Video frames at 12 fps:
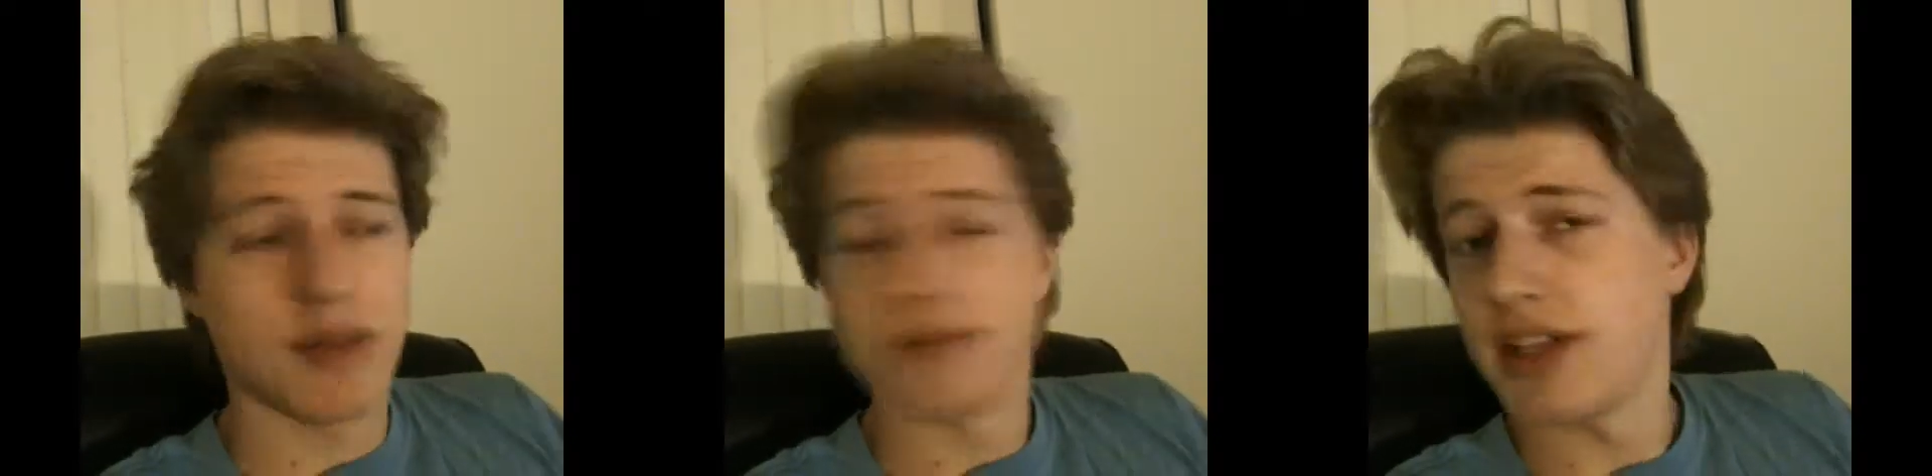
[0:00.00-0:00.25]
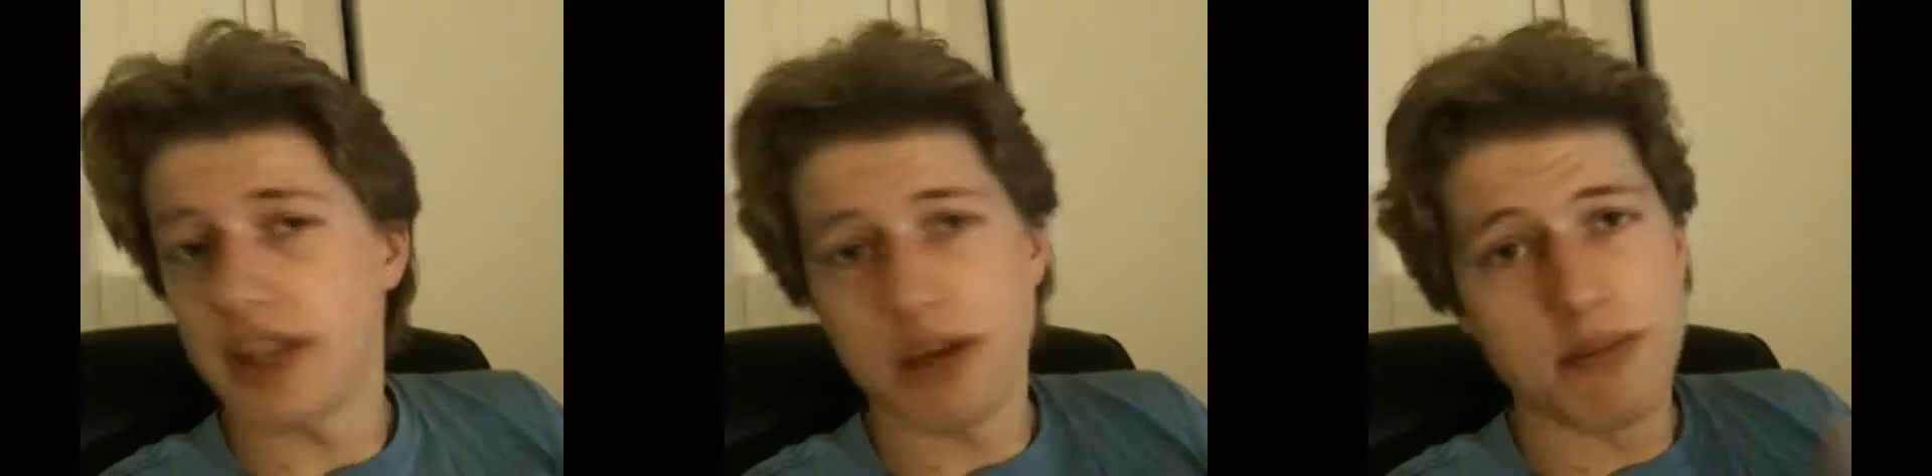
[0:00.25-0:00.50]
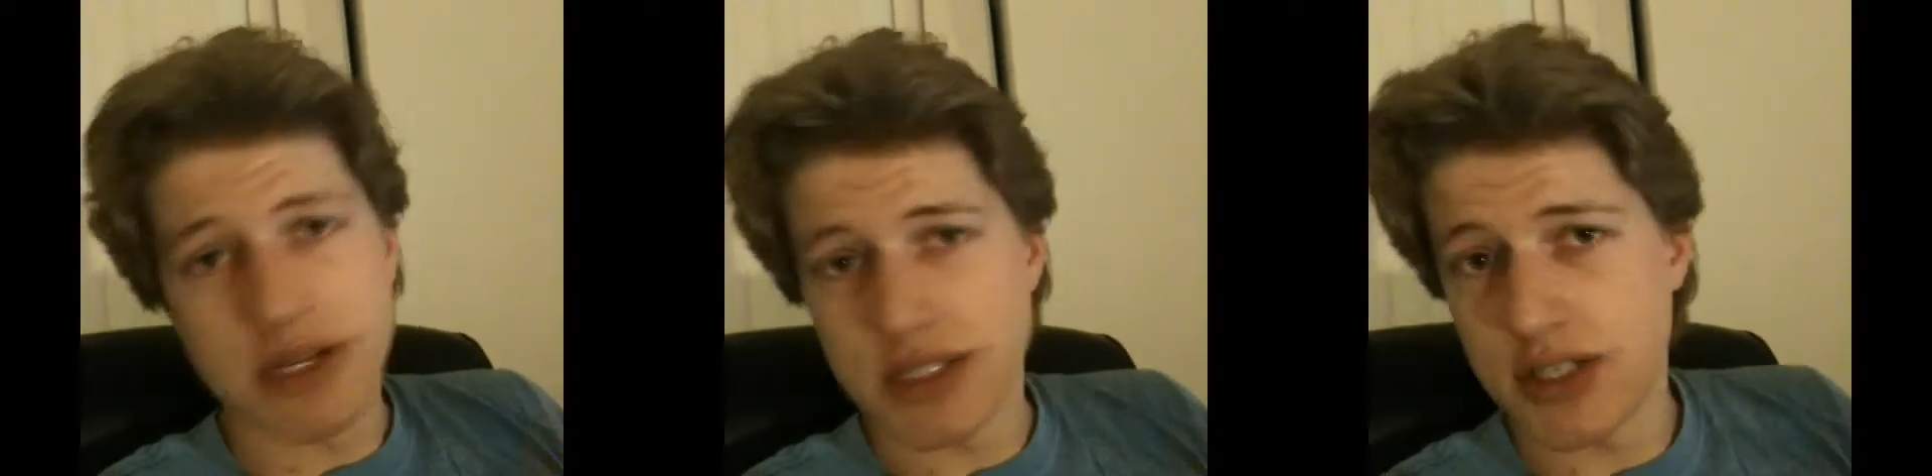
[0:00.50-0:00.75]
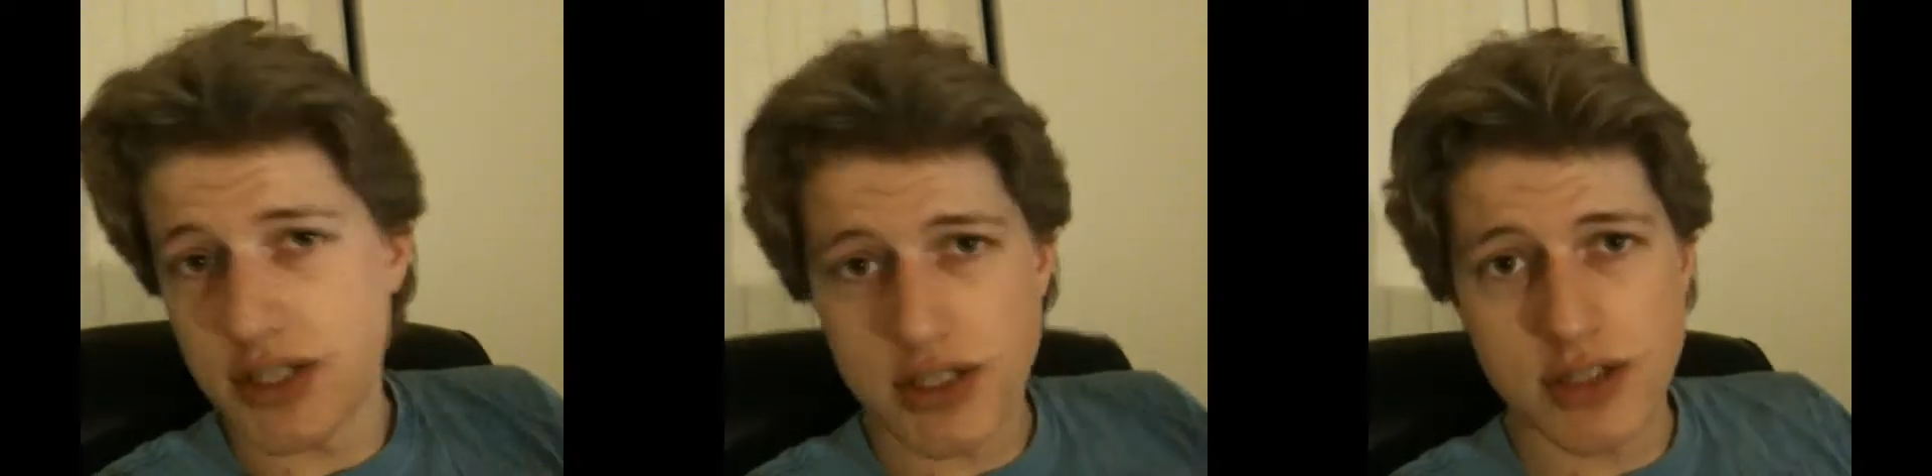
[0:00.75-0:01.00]
I'm sending him
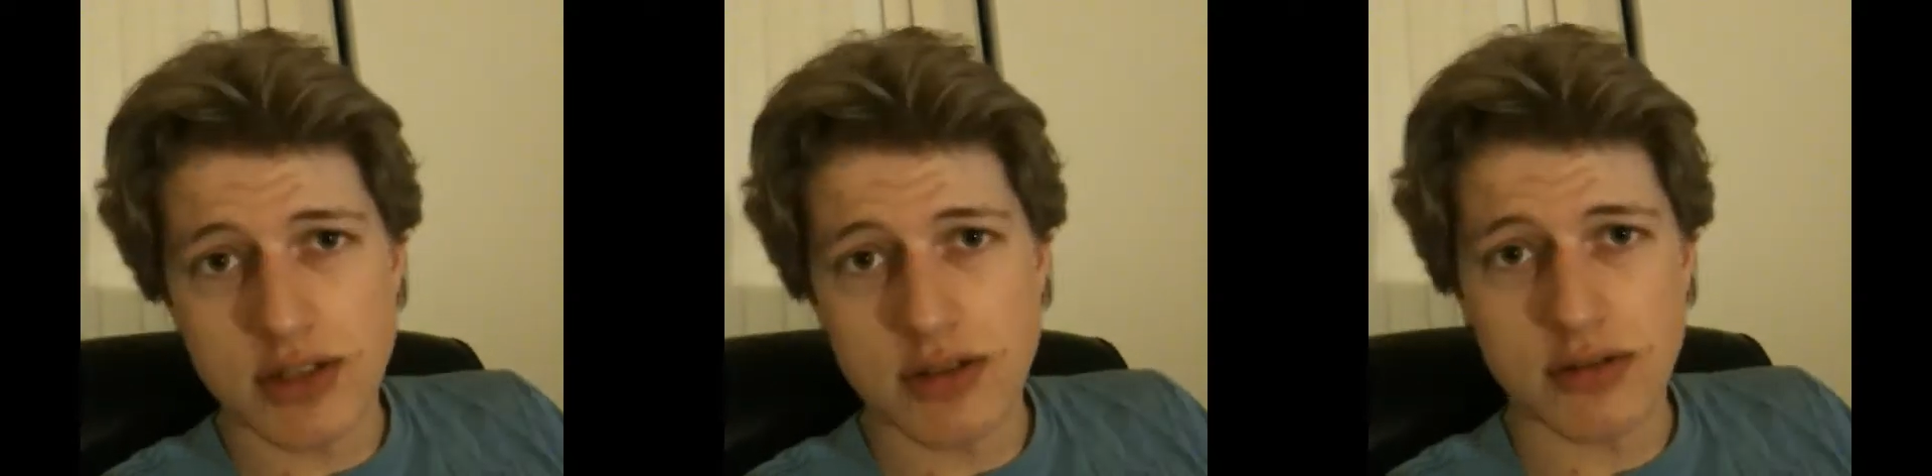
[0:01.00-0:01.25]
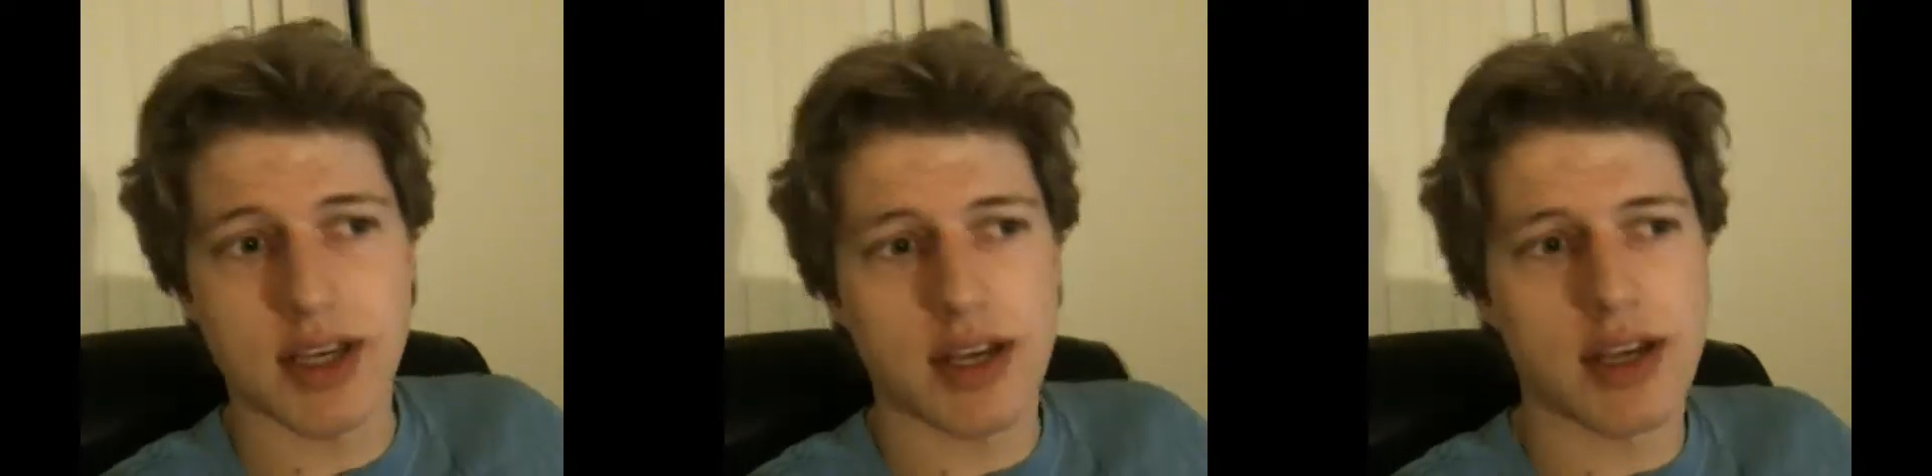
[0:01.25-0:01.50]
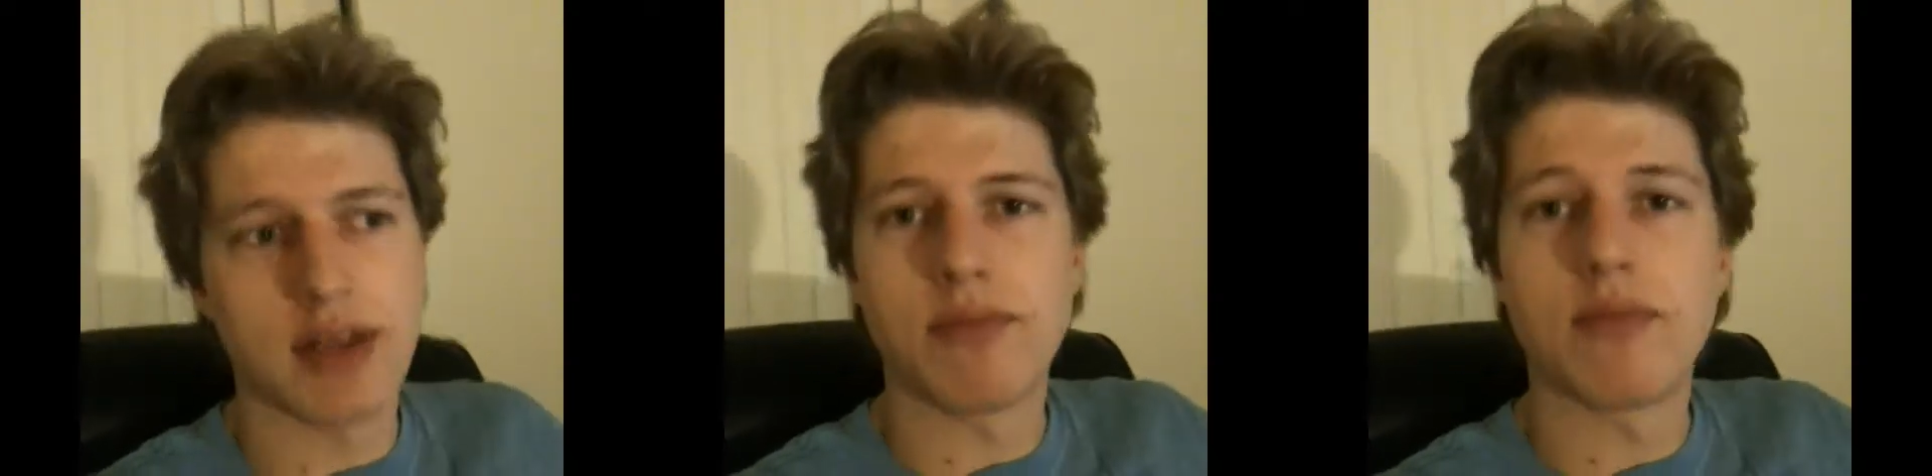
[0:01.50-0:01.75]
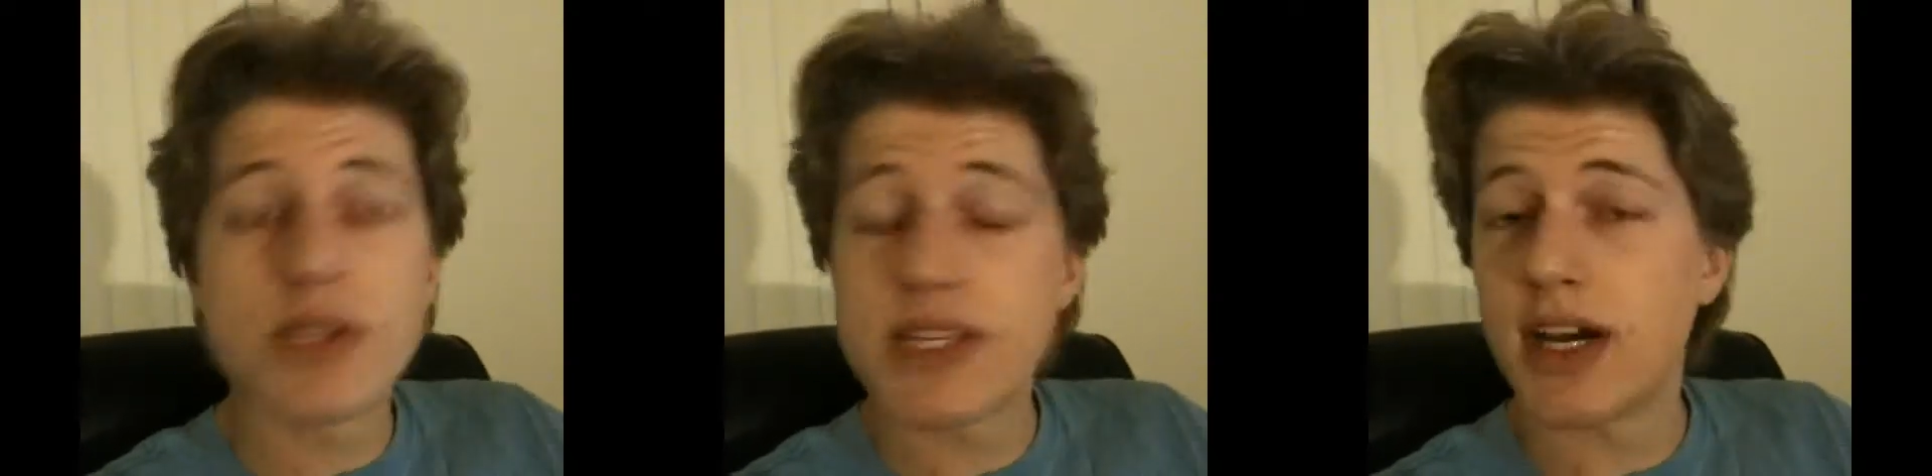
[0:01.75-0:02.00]
messages saying, hey,
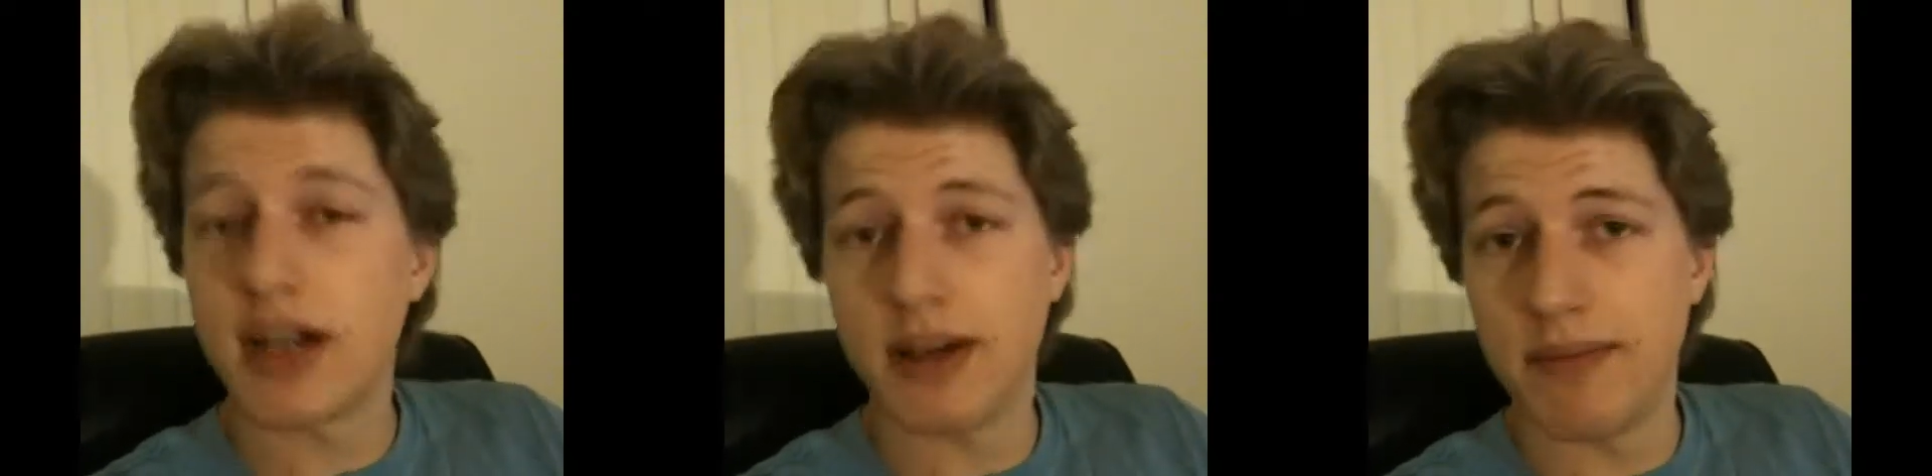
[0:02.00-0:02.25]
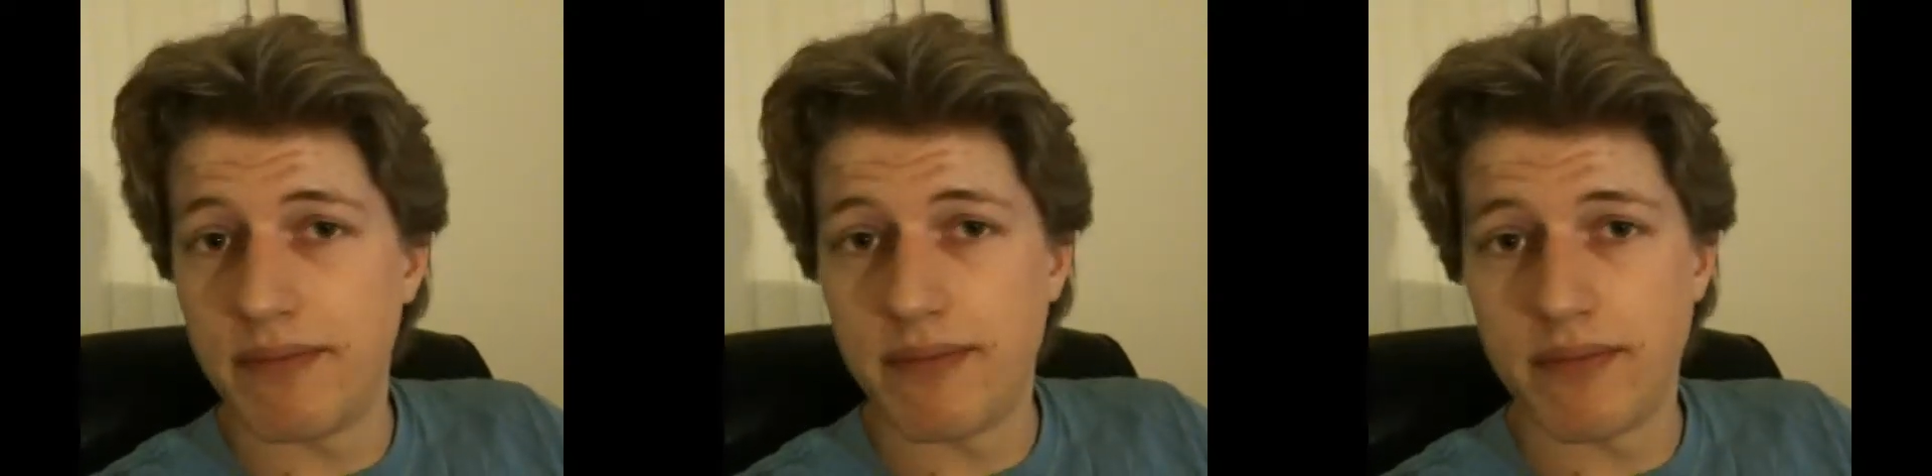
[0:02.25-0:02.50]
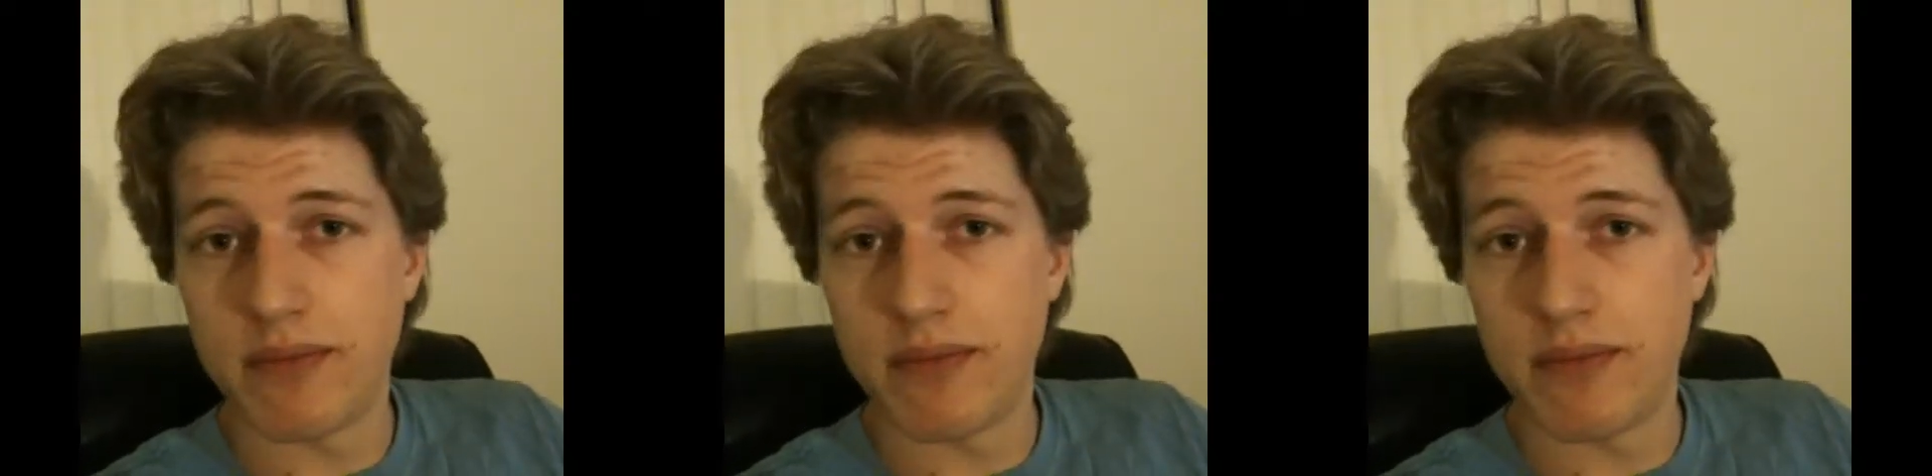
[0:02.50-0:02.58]
what time?